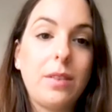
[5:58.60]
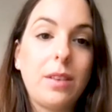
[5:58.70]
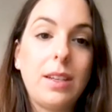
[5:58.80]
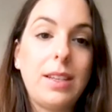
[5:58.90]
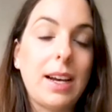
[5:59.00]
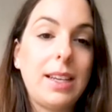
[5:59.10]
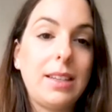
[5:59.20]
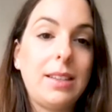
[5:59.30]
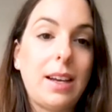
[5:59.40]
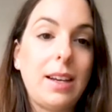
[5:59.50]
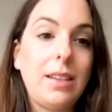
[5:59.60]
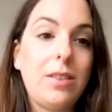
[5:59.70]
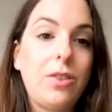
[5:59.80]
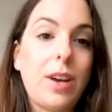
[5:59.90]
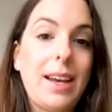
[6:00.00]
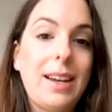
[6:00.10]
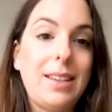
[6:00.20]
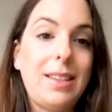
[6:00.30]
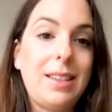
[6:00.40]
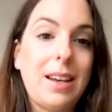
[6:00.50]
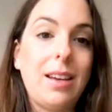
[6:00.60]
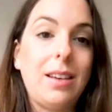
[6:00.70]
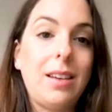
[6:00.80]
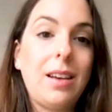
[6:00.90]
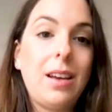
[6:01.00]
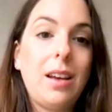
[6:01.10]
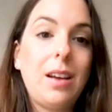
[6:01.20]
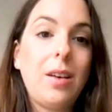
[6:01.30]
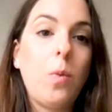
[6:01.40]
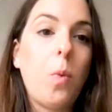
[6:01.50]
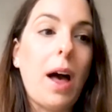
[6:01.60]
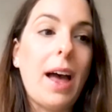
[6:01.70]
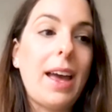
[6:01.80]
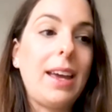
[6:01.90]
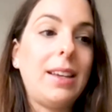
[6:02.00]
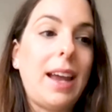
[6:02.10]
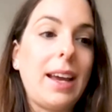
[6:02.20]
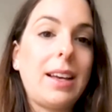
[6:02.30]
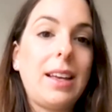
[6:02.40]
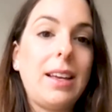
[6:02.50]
conducting studies to try and understand why, like